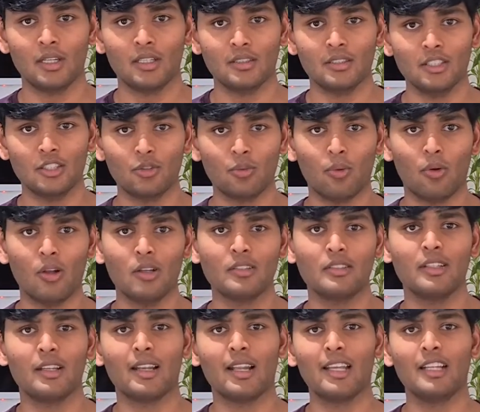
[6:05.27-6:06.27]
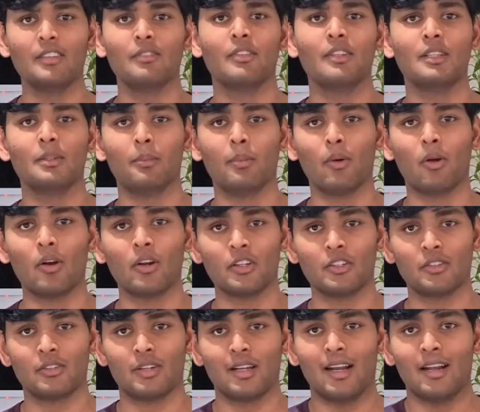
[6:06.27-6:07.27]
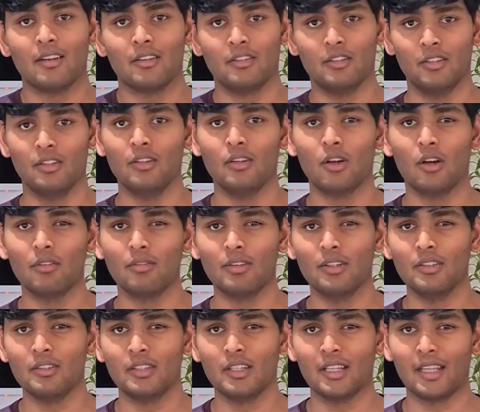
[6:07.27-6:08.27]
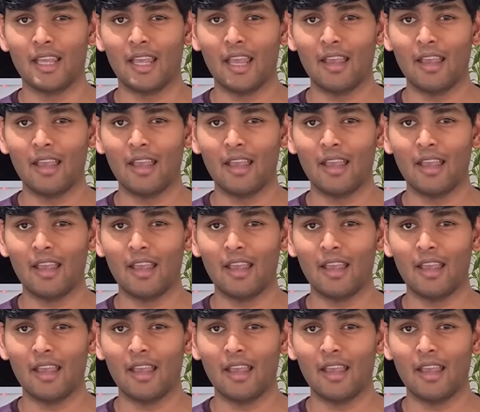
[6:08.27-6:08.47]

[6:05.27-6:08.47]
This falls in line with the broader strategy of listing